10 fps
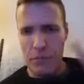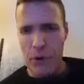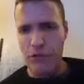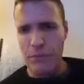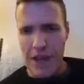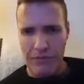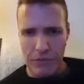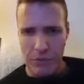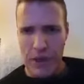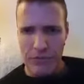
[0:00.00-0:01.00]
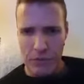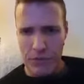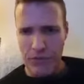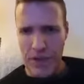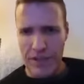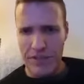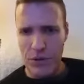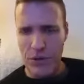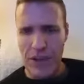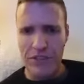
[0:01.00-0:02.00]
approached me after the fact
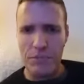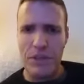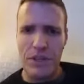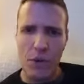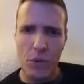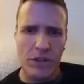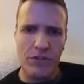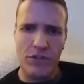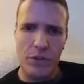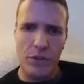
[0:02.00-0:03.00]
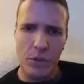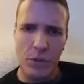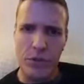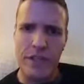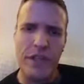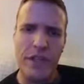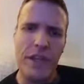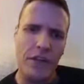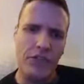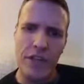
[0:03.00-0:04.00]
too have asked me, what did you do to quit
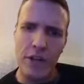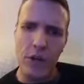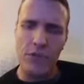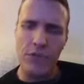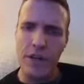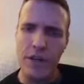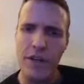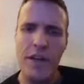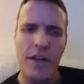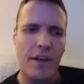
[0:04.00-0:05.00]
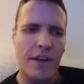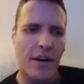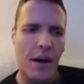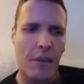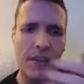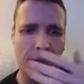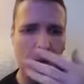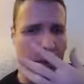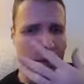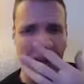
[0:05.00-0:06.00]
drinking? How did you get over it? That's
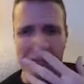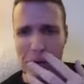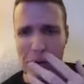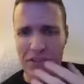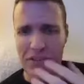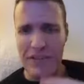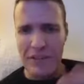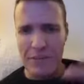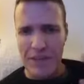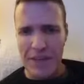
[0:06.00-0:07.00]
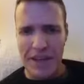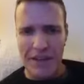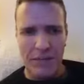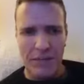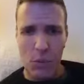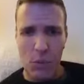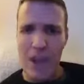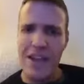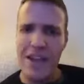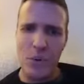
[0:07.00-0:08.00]
a real common question, and that's something that the
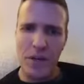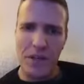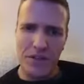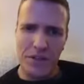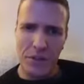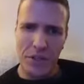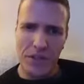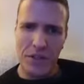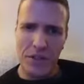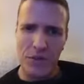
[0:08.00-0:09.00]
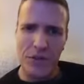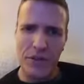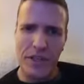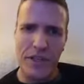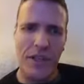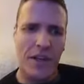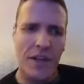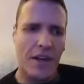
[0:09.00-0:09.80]
way I quit doing it cold turkey